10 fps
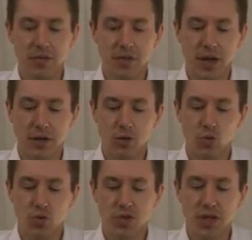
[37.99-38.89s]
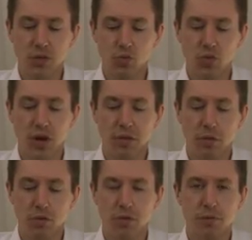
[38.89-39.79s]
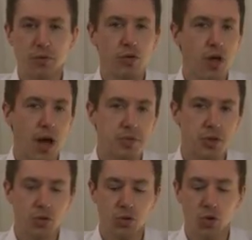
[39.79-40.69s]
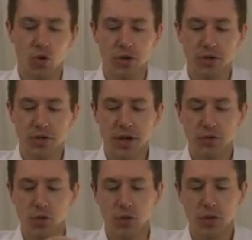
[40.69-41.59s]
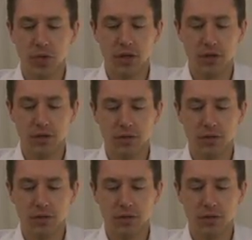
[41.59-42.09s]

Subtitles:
you see it run through the full obstacle course, and that's what we're going to be